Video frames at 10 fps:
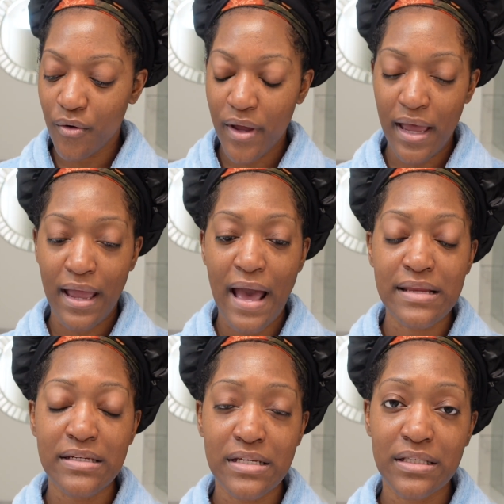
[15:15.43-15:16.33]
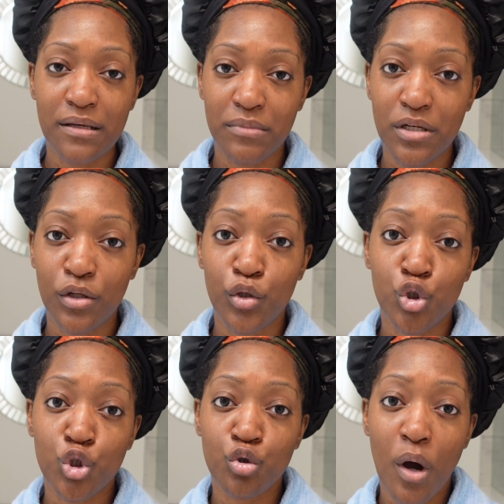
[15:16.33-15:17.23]
okay, I need something a little
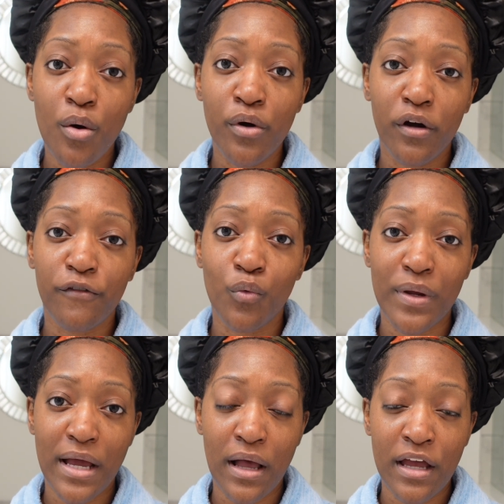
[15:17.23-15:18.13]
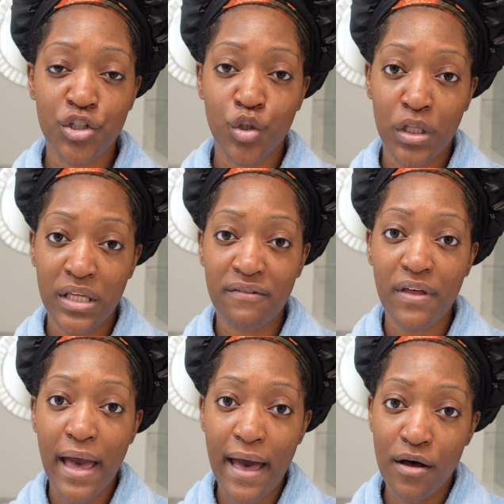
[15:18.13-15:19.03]
stronger for when I actually leave the
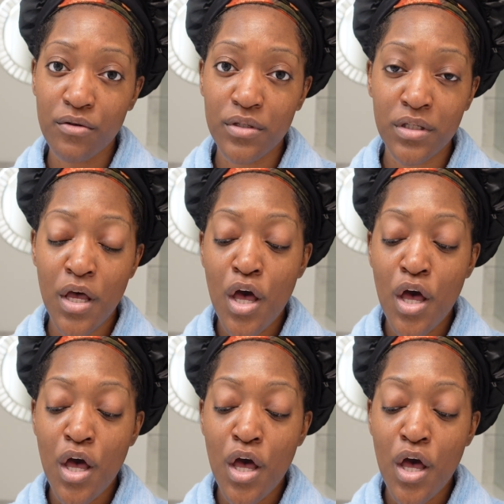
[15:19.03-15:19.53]
house.